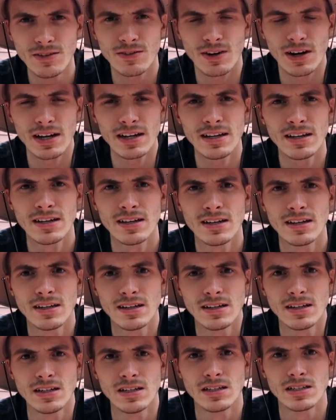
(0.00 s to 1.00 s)
Right?
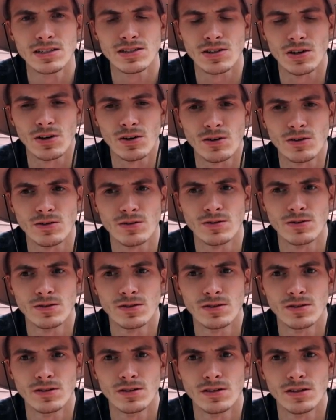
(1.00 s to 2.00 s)
So,
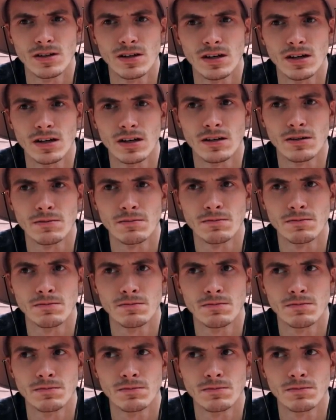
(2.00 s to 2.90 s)
um,